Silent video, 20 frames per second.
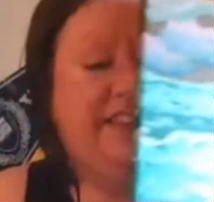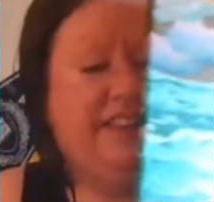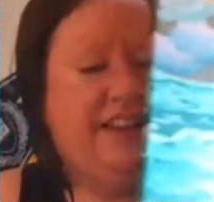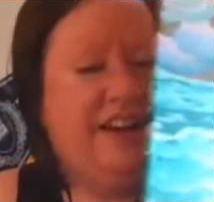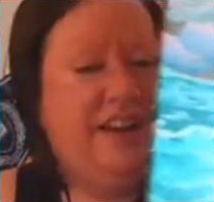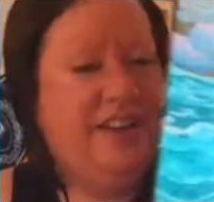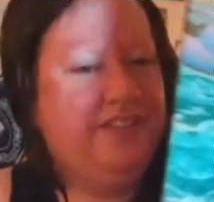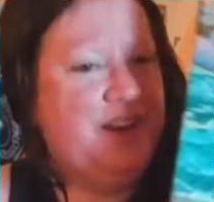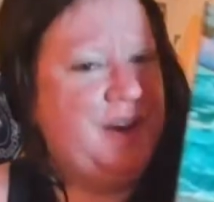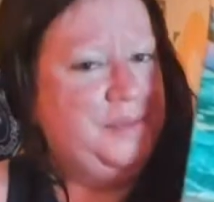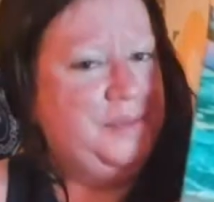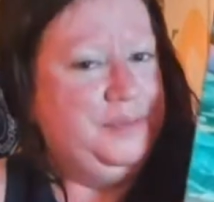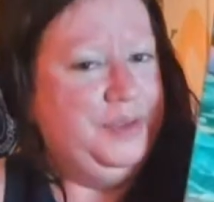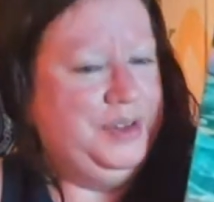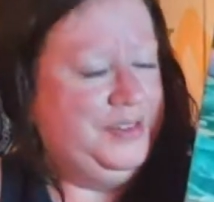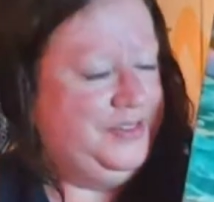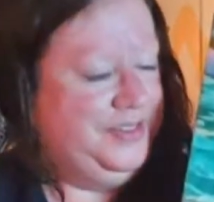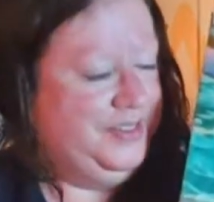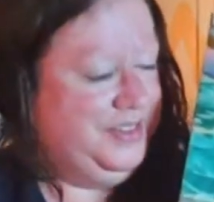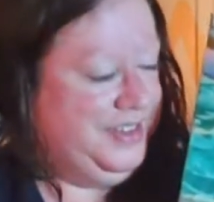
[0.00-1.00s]
love how
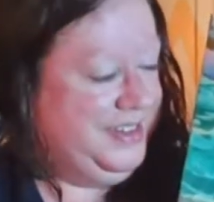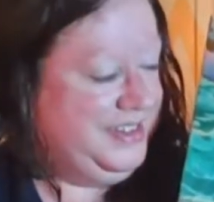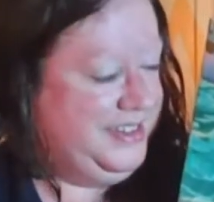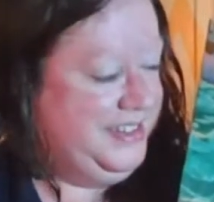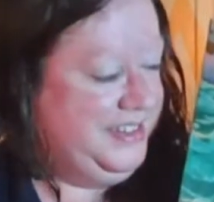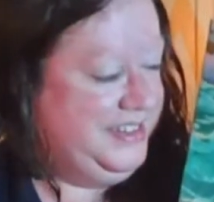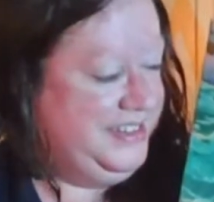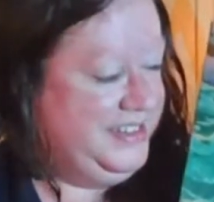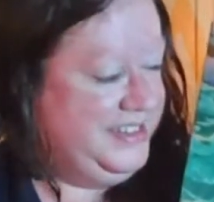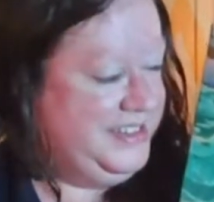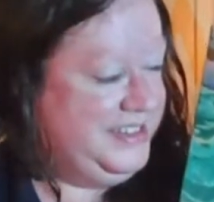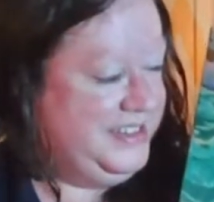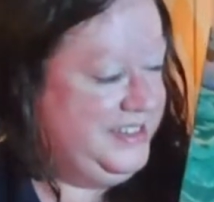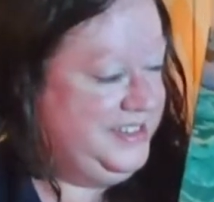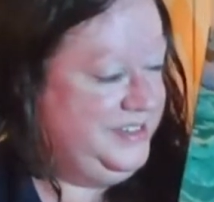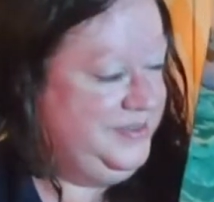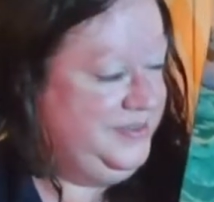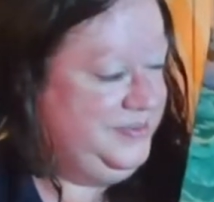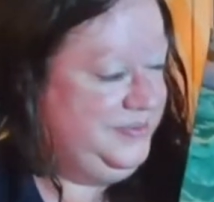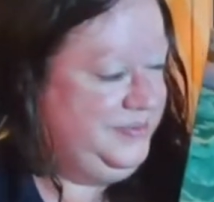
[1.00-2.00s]
beautiful this is.